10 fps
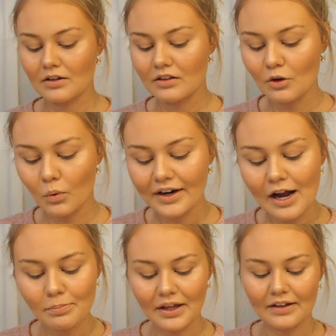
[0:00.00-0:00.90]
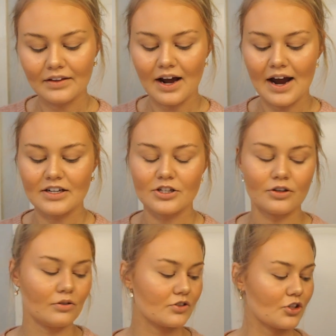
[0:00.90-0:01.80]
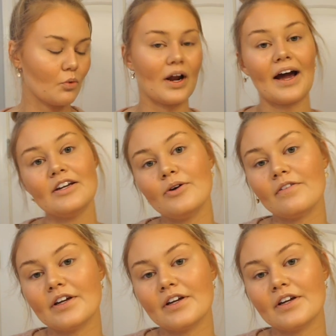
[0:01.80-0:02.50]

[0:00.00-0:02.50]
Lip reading: The workout plan that I do, so what I do every